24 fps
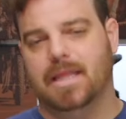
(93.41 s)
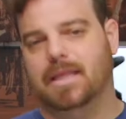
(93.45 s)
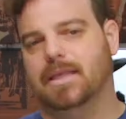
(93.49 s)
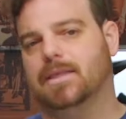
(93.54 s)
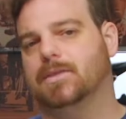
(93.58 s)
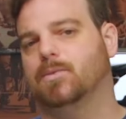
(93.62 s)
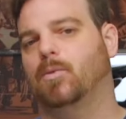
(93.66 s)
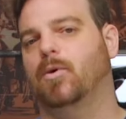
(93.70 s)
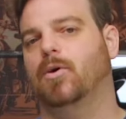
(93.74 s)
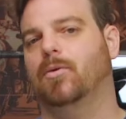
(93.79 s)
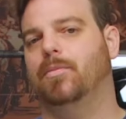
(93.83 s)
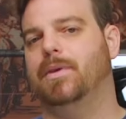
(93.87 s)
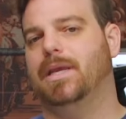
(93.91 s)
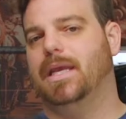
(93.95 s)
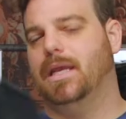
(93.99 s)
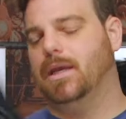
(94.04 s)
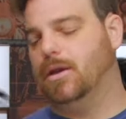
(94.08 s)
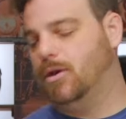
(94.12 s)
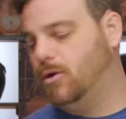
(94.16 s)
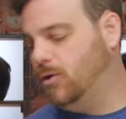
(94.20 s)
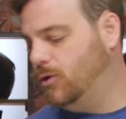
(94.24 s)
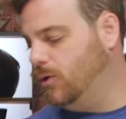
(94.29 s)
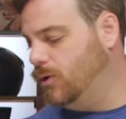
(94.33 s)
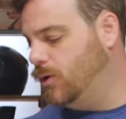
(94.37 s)
This will be
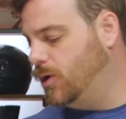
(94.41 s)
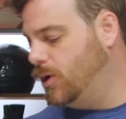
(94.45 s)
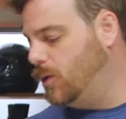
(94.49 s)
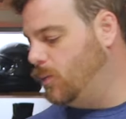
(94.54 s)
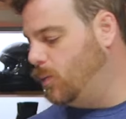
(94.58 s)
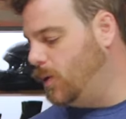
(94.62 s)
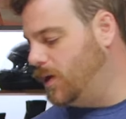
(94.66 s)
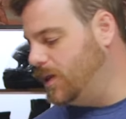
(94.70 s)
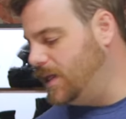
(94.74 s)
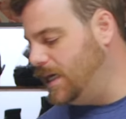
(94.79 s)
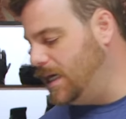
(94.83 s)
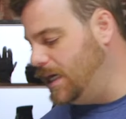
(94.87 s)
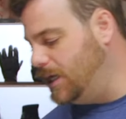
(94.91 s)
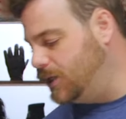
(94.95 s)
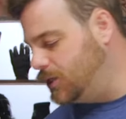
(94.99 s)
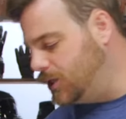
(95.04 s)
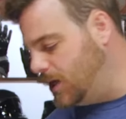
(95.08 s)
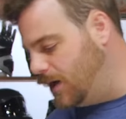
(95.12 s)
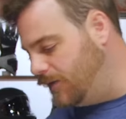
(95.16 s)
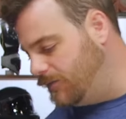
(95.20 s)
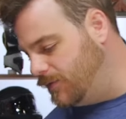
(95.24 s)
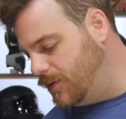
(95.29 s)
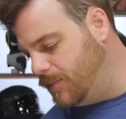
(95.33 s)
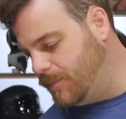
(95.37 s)
included with each
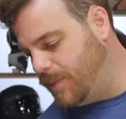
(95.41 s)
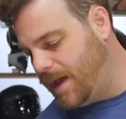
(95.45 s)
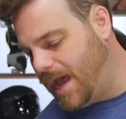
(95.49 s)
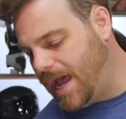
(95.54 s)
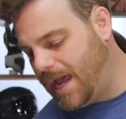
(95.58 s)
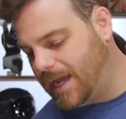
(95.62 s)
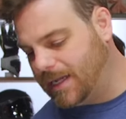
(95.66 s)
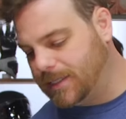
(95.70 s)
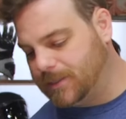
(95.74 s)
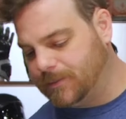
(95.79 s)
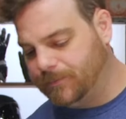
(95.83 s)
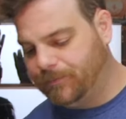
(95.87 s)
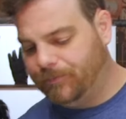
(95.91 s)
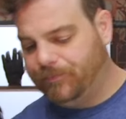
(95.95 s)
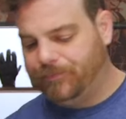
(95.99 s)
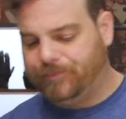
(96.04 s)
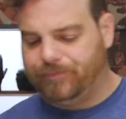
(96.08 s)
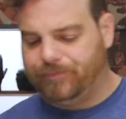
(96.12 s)
of the bags.